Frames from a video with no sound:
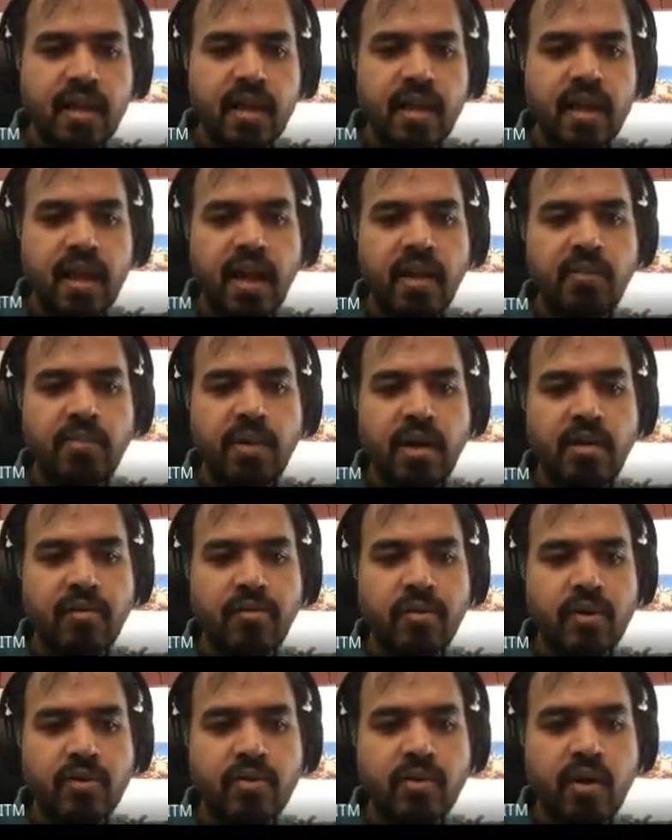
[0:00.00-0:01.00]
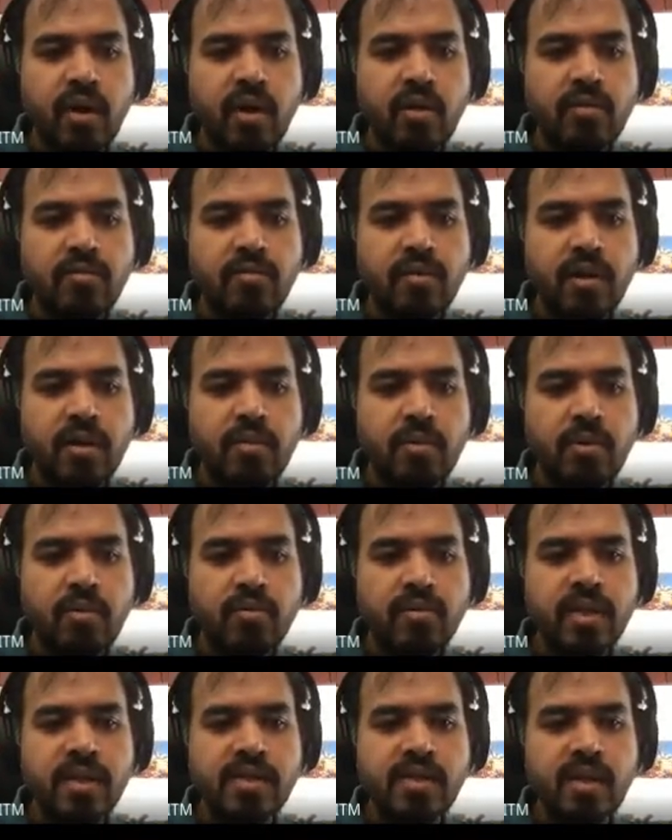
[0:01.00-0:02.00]
right? But if you sort of
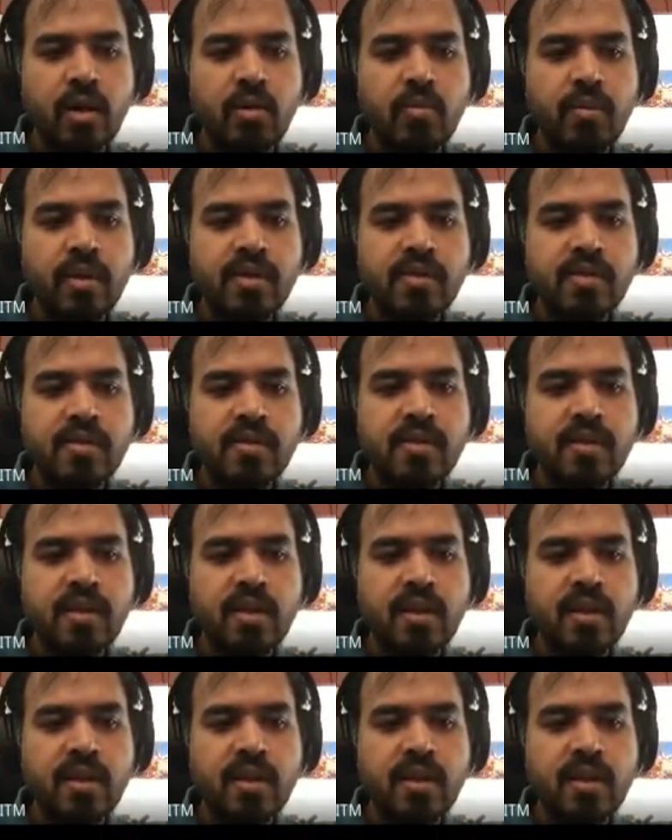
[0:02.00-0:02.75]
remove these comments,